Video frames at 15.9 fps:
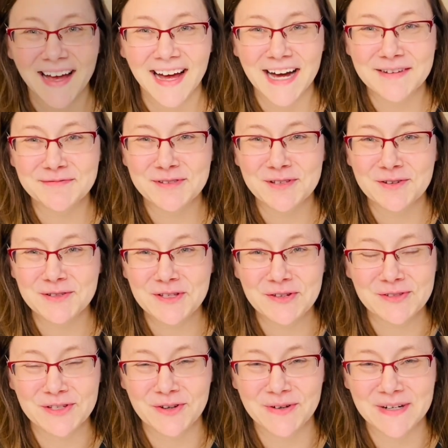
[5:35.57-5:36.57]
I'm so
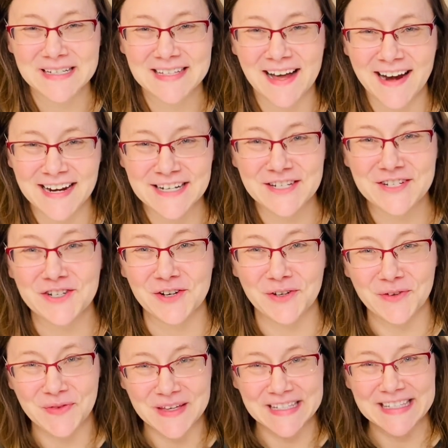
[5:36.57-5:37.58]
excited to show
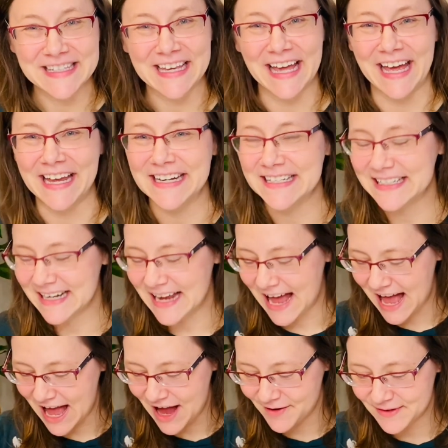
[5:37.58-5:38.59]
you this kit.
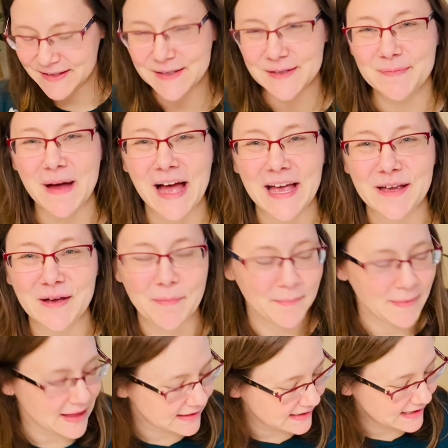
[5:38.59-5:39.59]
This is my
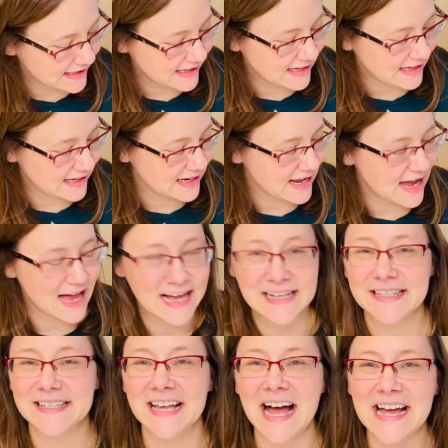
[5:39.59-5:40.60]
Melanin
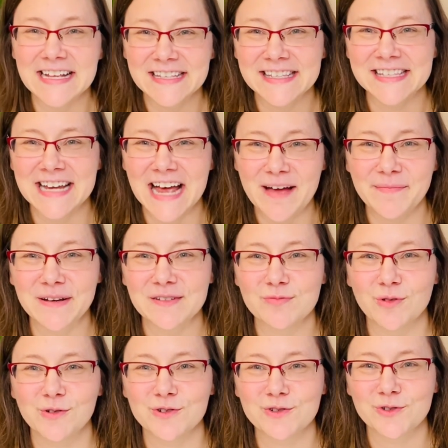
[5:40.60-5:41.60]
Science STEM
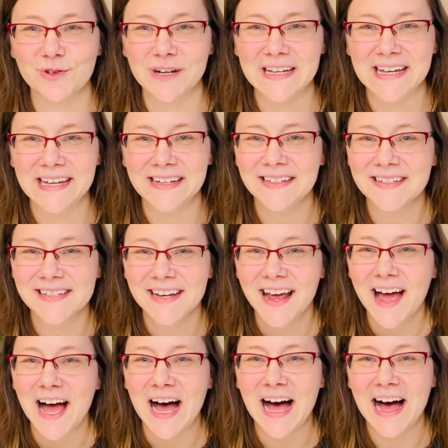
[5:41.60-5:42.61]
Exploratory Kit
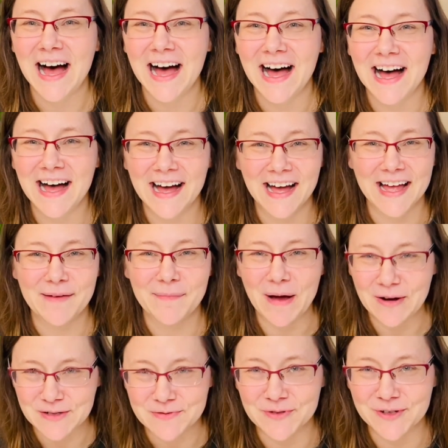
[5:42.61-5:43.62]

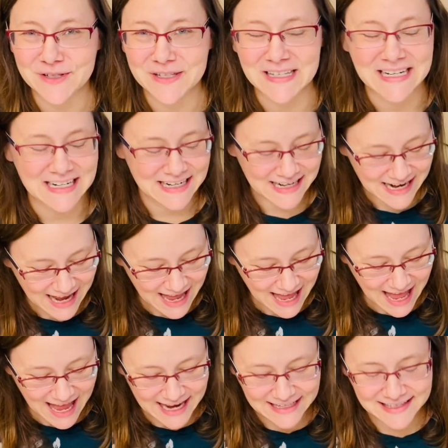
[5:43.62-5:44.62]
about diversity.
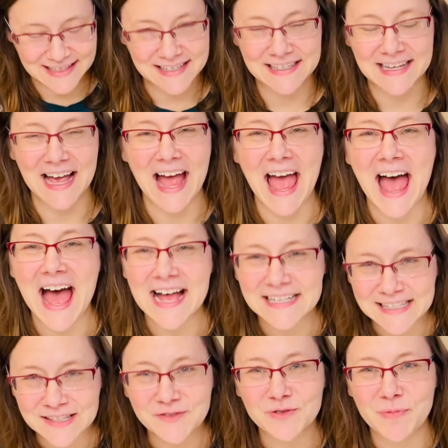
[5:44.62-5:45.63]
It
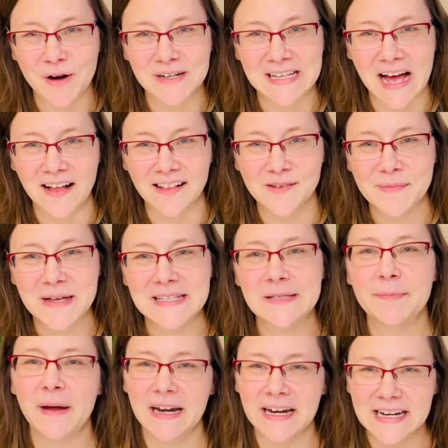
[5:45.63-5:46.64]
has loose parts
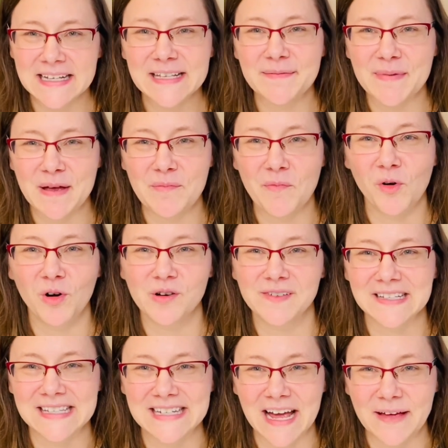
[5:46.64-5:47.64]
elements, but it is a bit more of
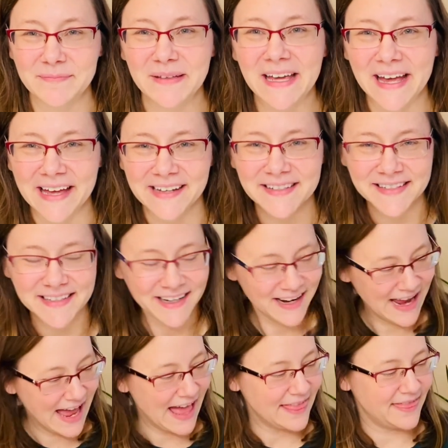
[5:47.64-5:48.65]
a STEM kit.
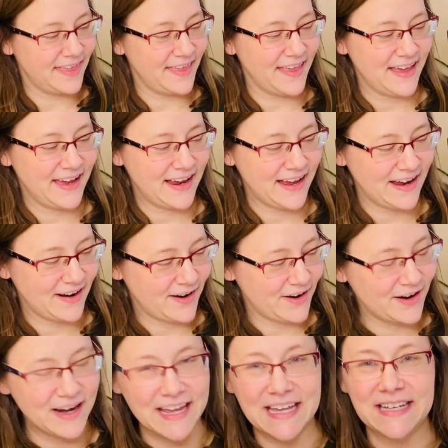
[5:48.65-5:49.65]

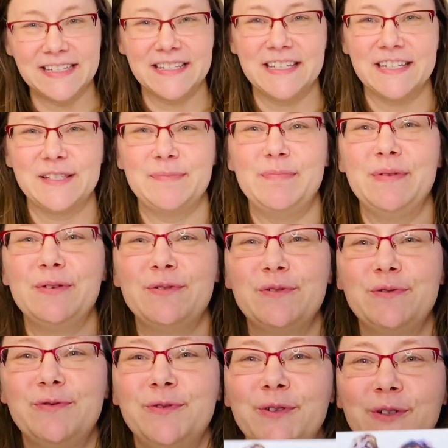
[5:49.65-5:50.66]
There is this
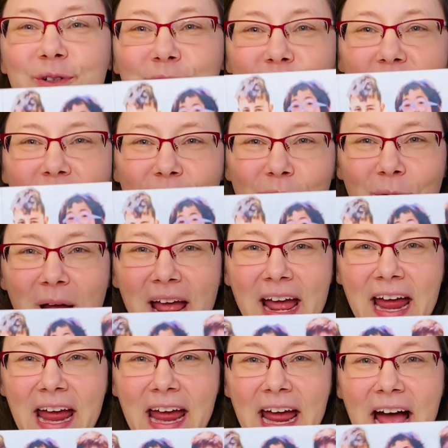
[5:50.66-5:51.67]
beautiful
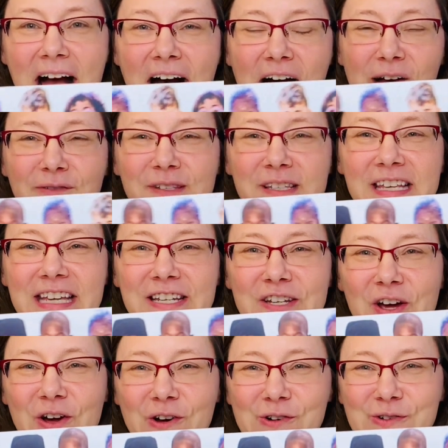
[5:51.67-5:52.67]
array of skin
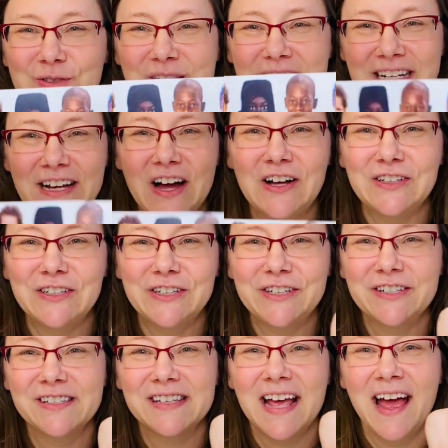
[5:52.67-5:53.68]
tones and
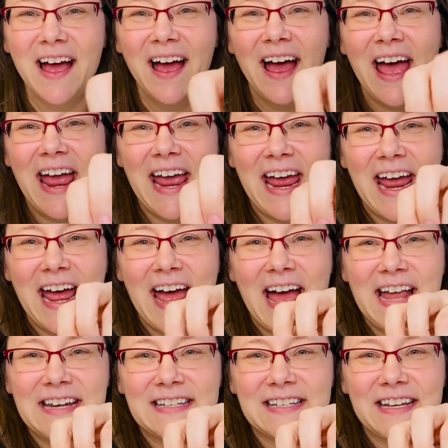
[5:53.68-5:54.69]
colors,
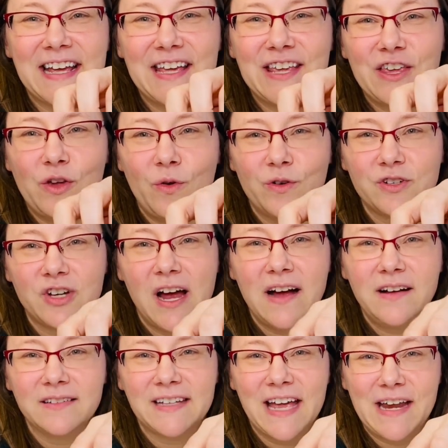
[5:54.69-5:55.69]
and your
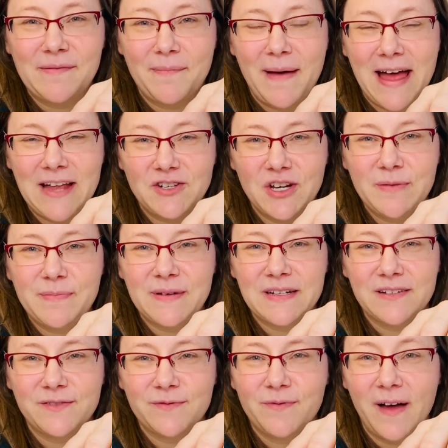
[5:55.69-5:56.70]
child can match up
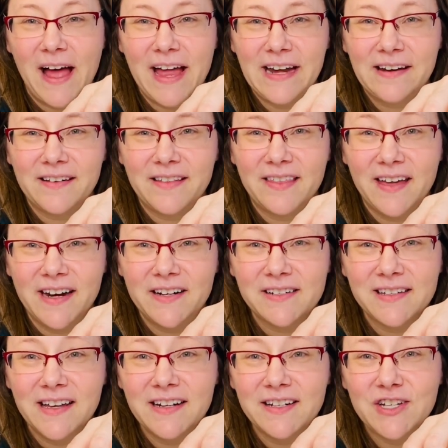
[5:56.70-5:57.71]
and find
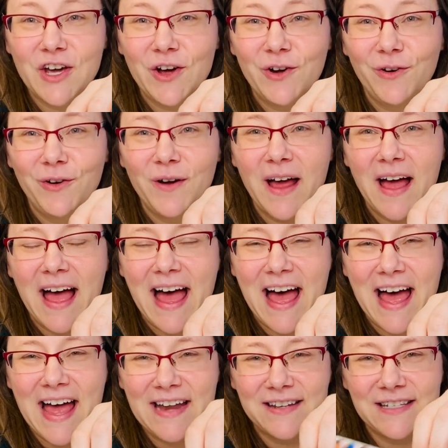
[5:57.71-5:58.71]
their skin tone
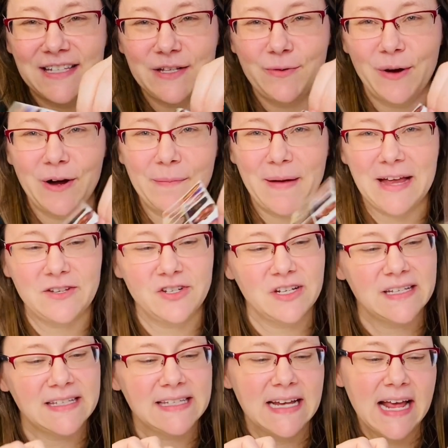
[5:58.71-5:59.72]
and see where it
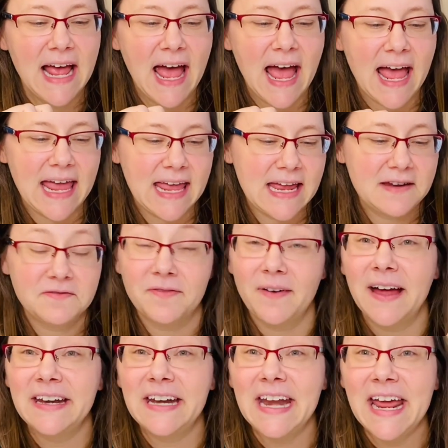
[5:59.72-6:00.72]
matches and
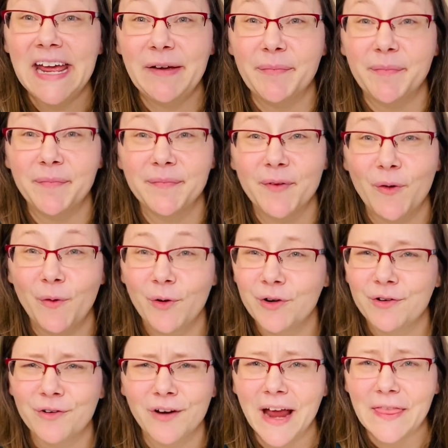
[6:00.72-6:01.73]
find a name
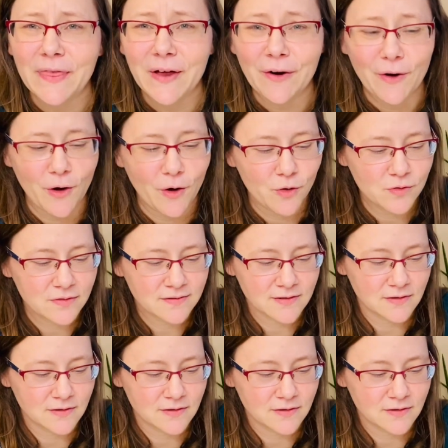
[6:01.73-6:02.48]
or create their own.